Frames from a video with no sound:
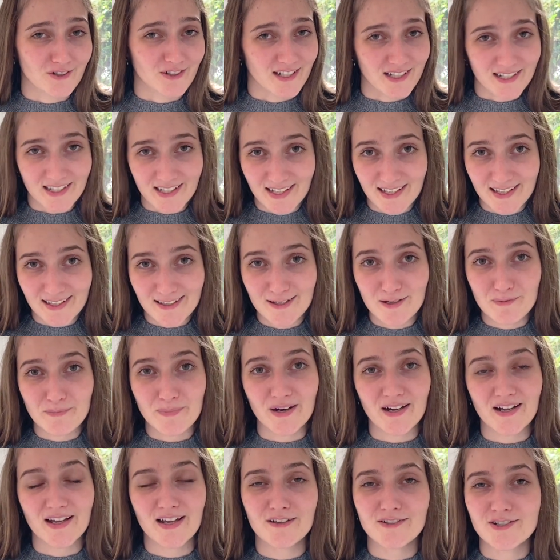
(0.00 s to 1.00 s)
knitting it,
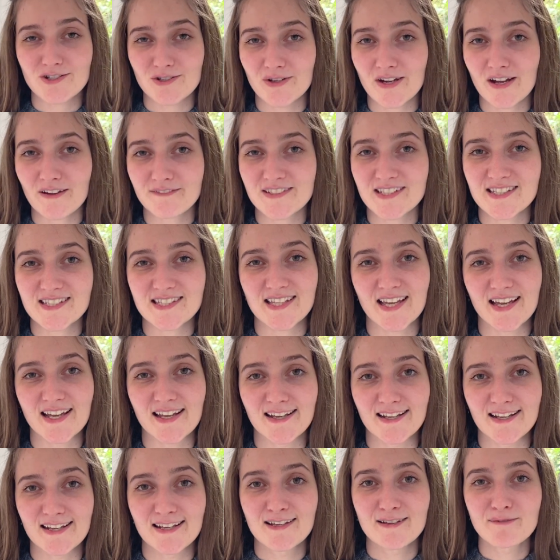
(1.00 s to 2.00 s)
but I do have to
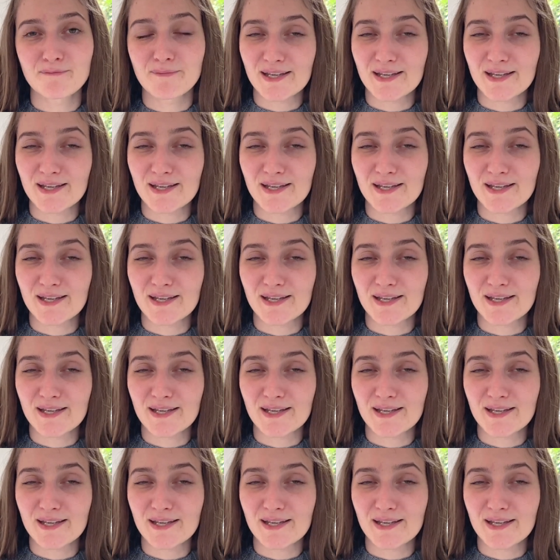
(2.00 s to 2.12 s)
say,